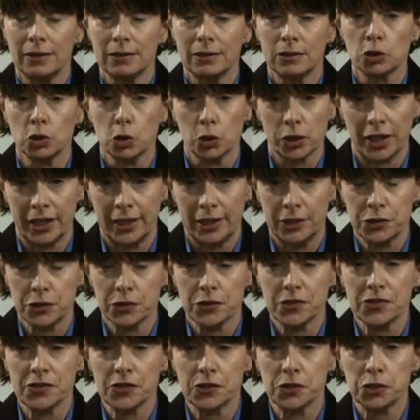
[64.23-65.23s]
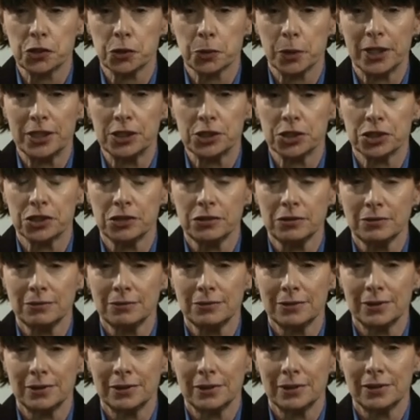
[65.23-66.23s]
looking into the situation,
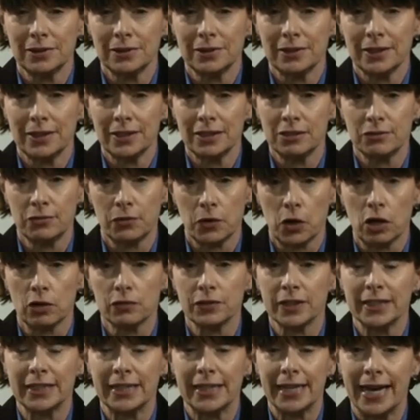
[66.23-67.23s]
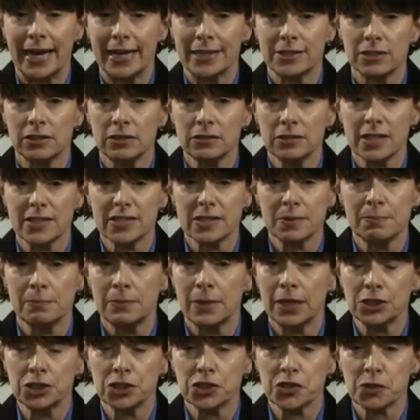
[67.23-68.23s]
involving the adult as
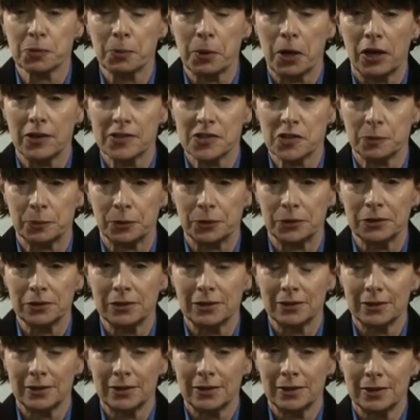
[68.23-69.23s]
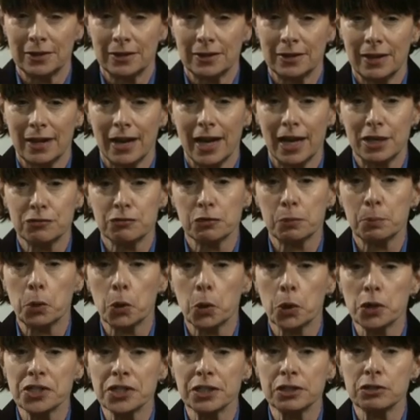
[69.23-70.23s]
much as possible, and
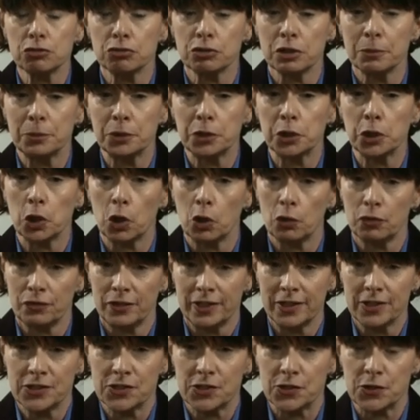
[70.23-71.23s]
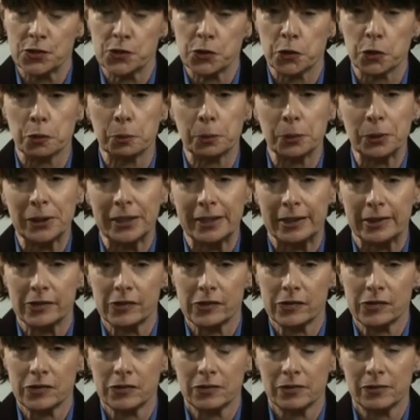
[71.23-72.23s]
reporting criminal offenses to the
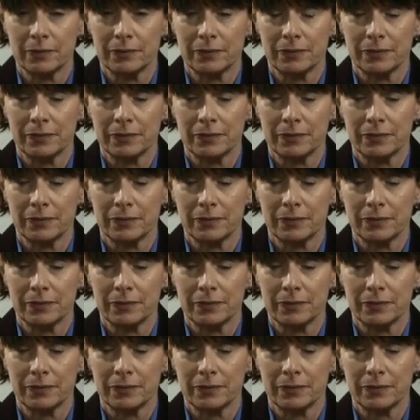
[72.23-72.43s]
police.